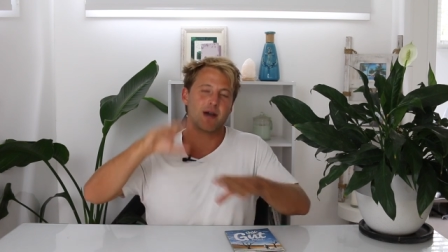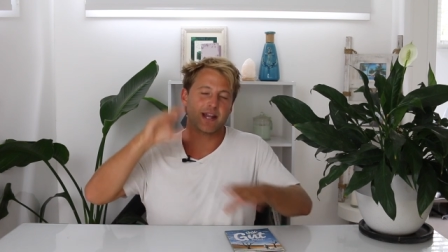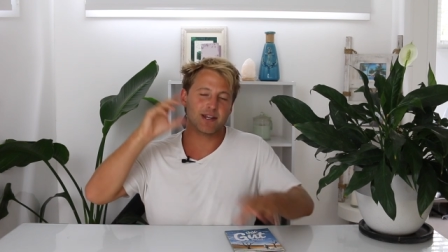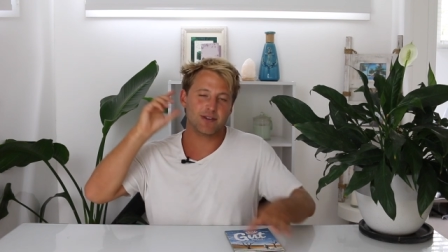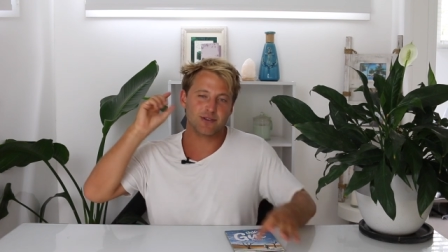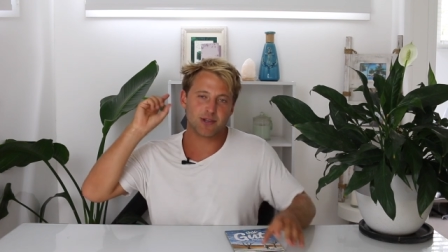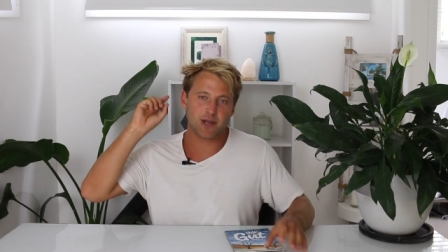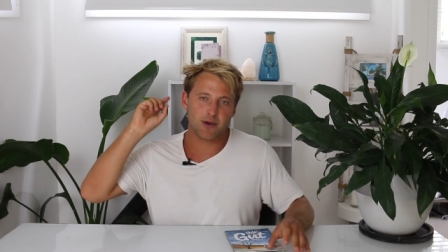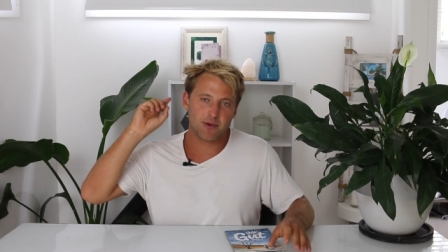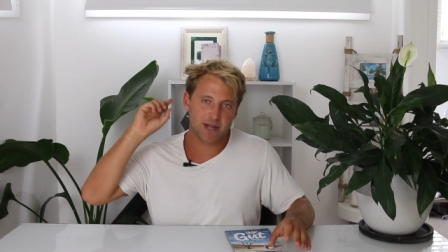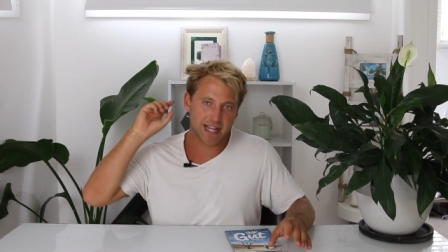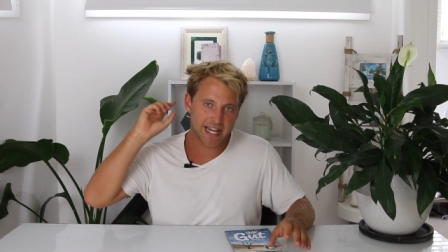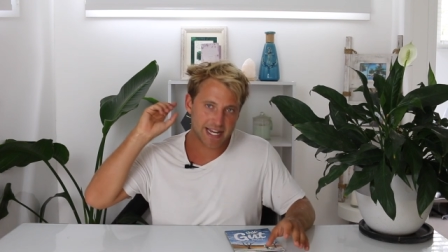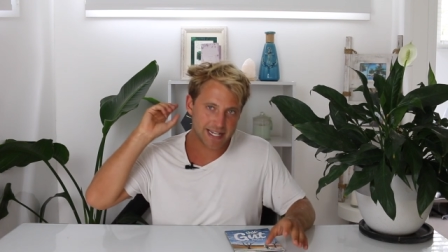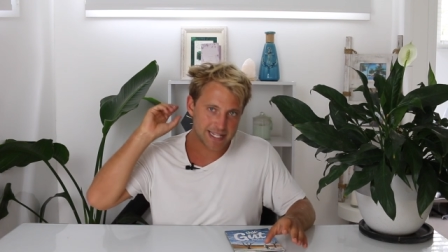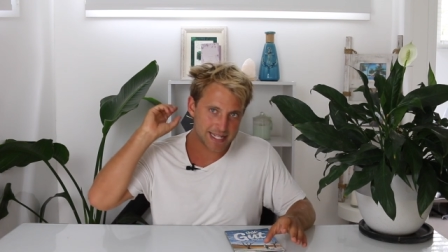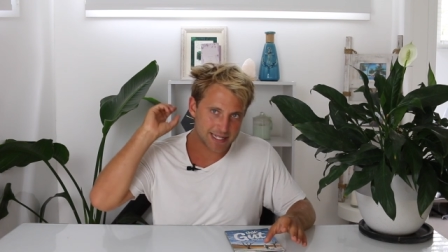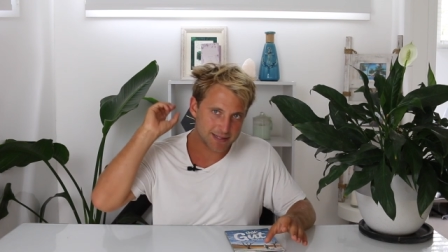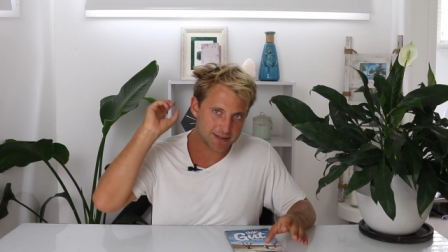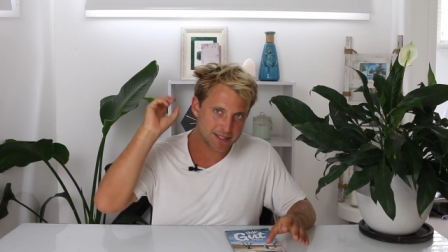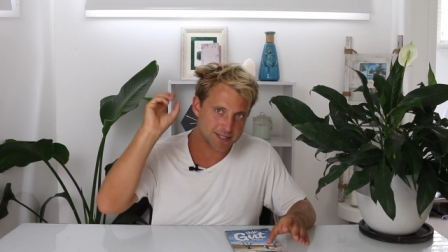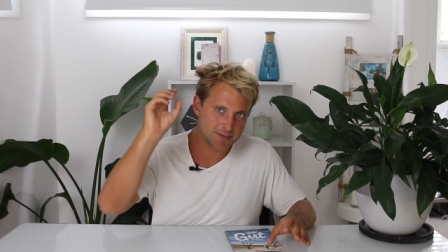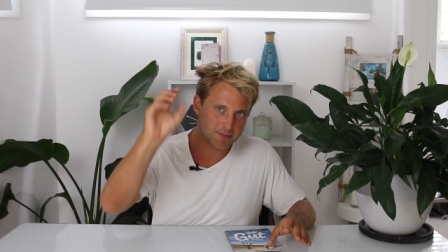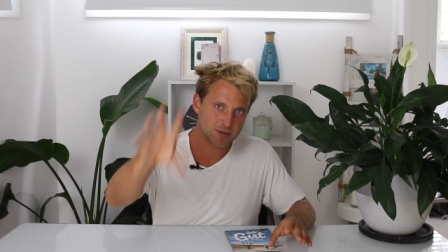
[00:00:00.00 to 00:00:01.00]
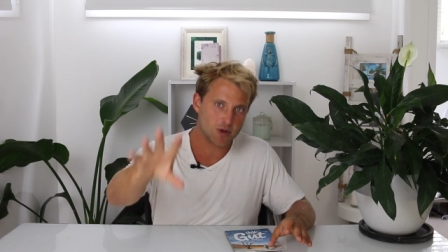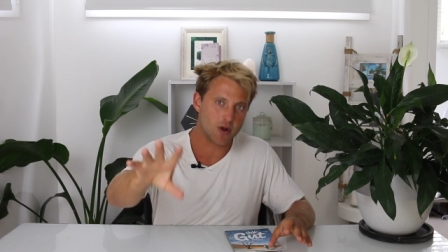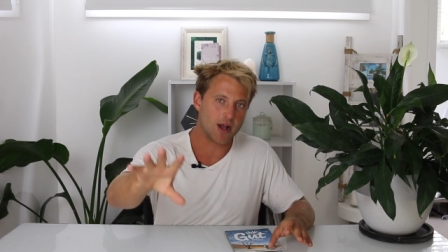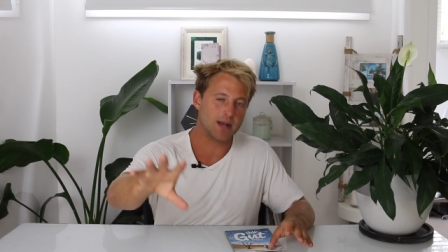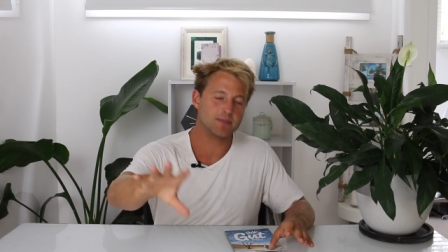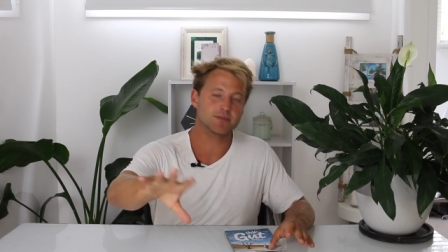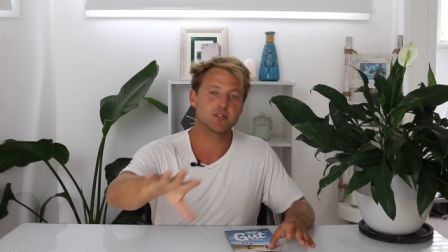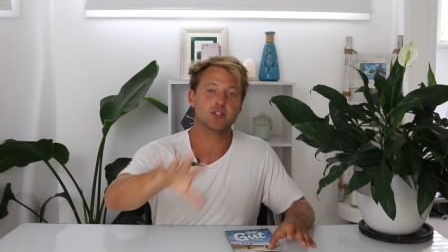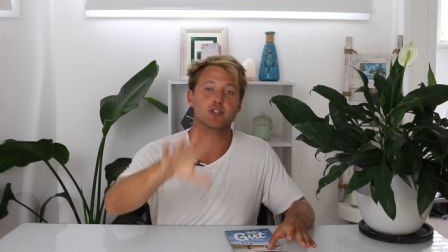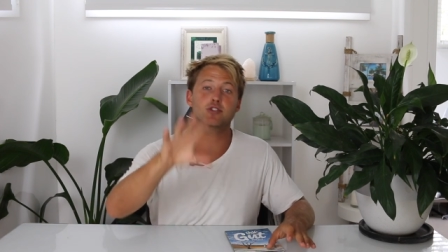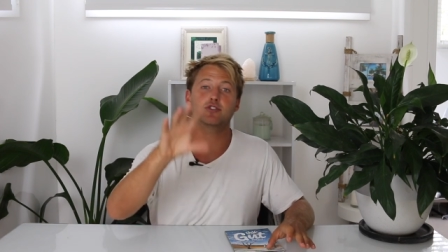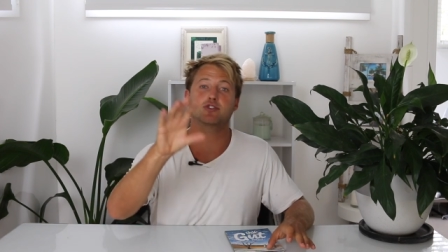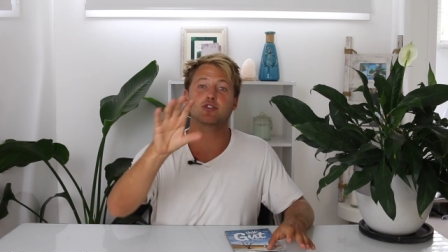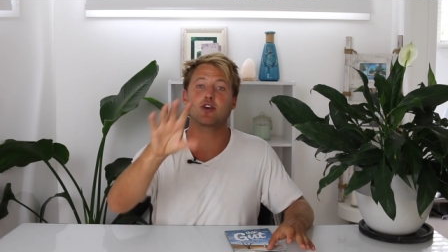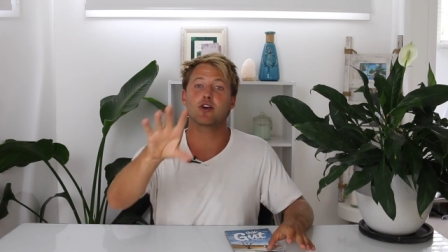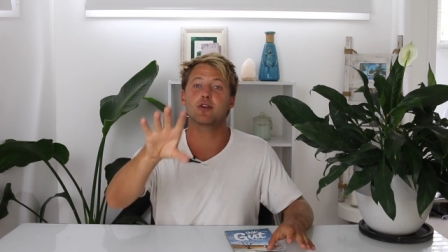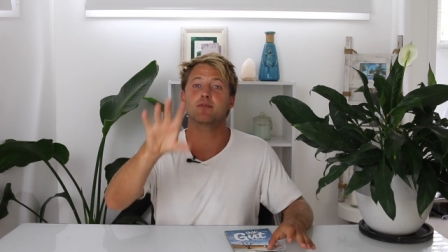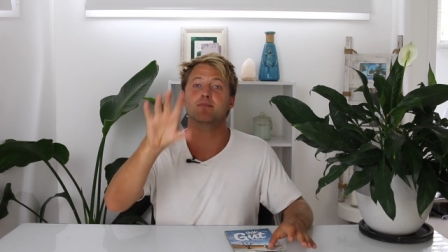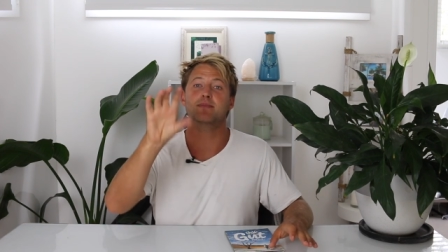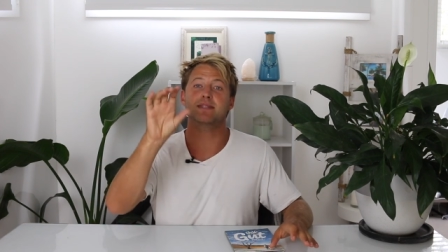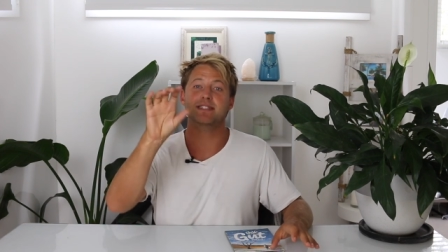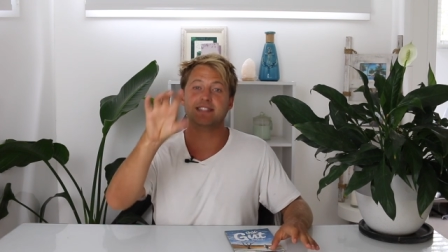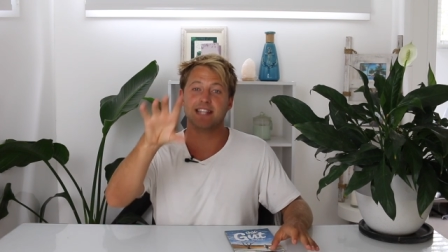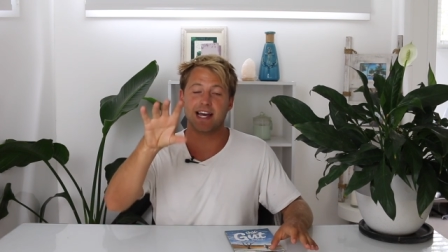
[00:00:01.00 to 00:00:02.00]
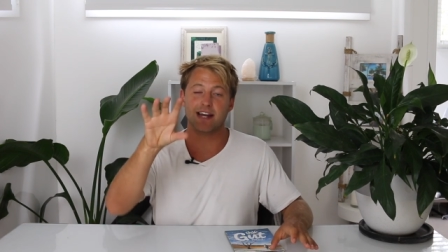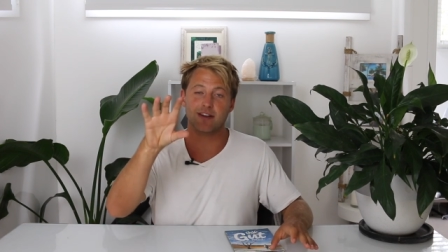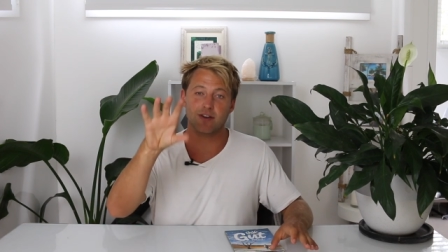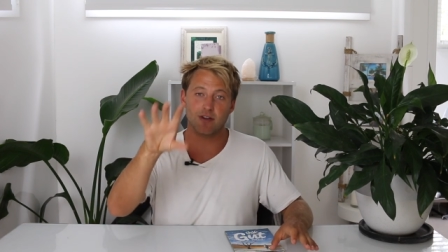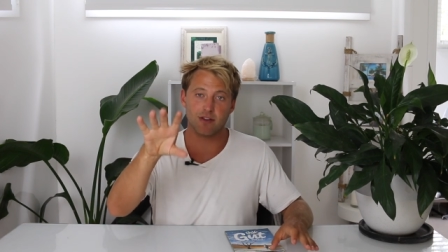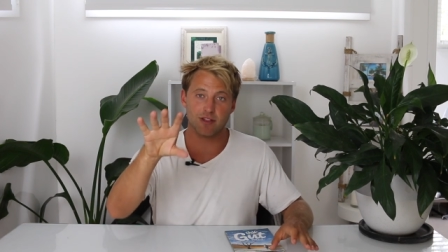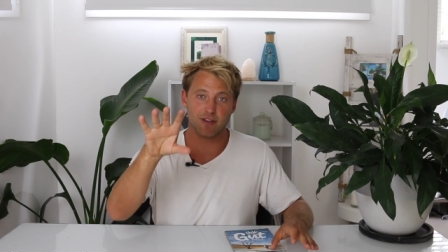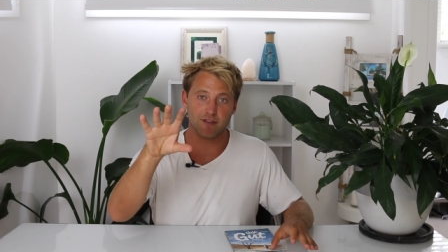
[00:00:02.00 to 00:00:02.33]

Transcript: why not go ahead and subscribe so you don't miss out